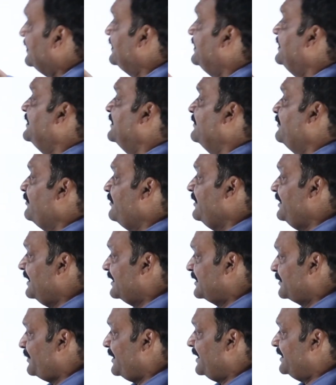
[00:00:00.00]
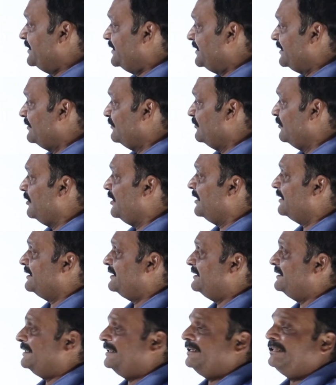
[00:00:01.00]
it is a free expansion. What
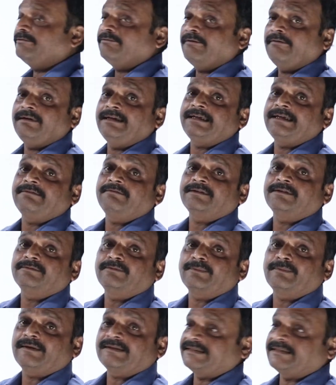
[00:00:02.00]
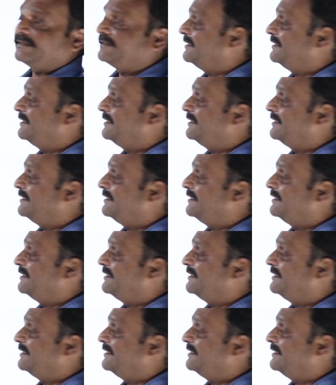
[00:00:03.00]
is the equivalent reversible process?